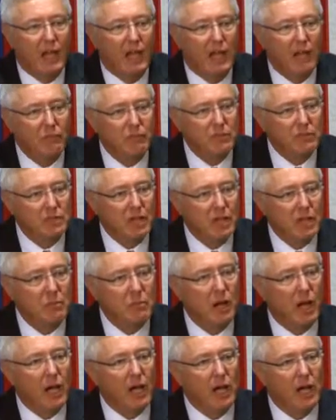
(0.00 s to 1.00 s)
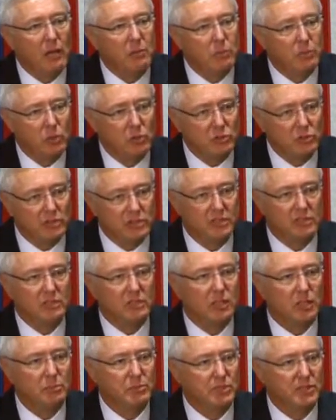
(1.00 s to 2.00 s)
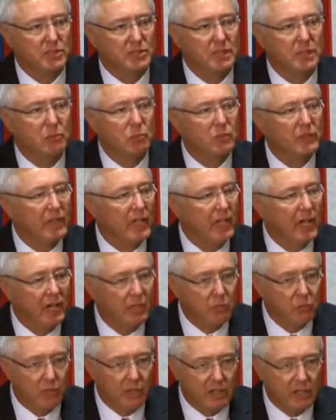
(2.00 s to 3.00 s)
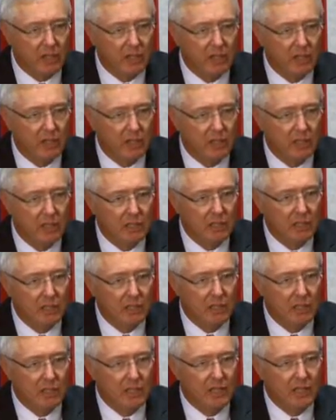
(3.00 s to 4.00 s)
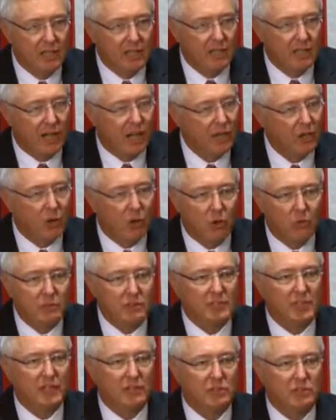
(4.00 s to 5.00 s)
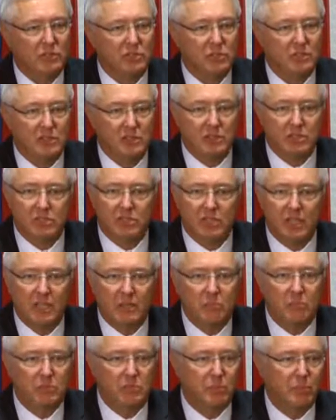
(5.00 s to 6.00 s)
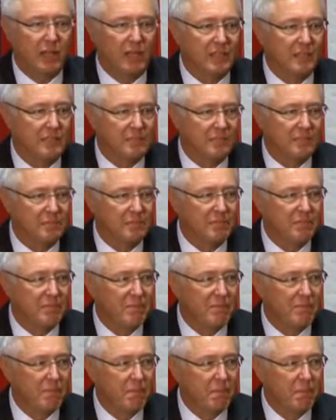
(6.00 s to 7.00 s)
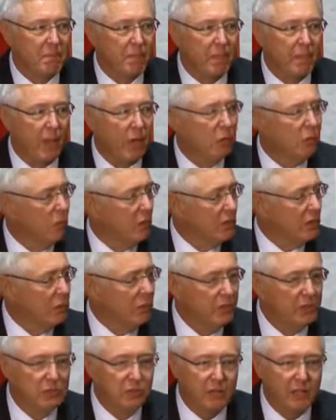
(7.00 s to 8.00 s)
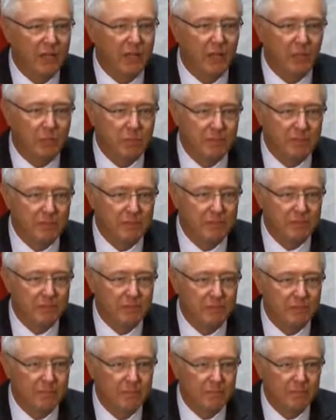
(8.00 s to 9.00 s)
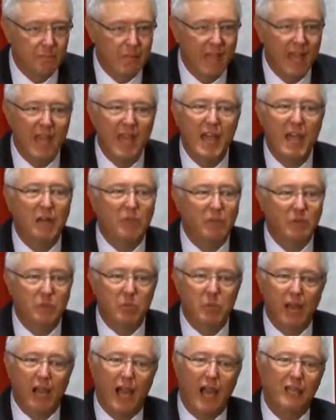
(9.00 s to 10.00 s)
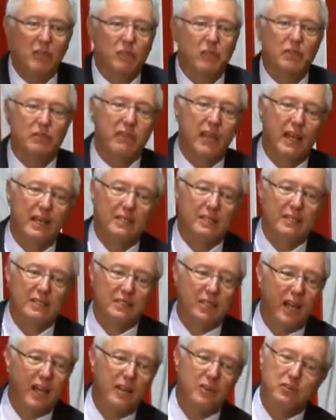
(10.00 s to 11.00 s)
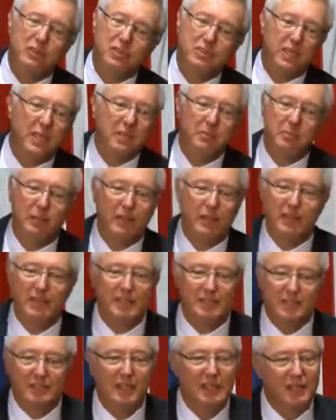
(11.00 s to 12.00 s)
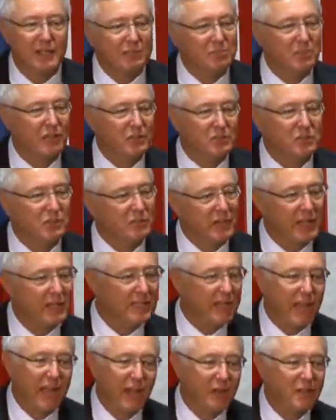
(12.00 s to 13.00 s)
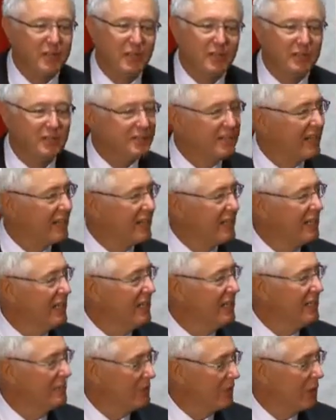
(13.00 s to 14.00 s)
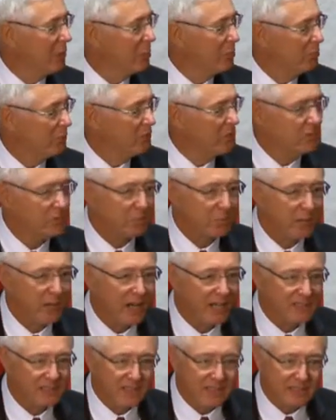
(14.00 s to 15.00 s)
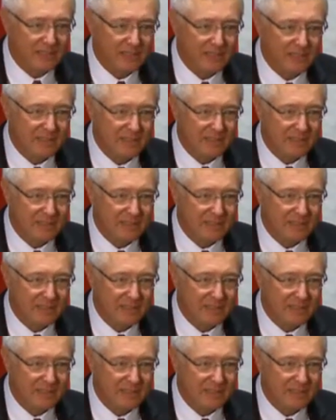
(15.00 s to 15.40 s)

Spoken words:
Every time I broach this subject with anyone, I always got the same response. What can we do to help? Everyone. I could have had the entire state police of Pennsylvania out here today to help with this project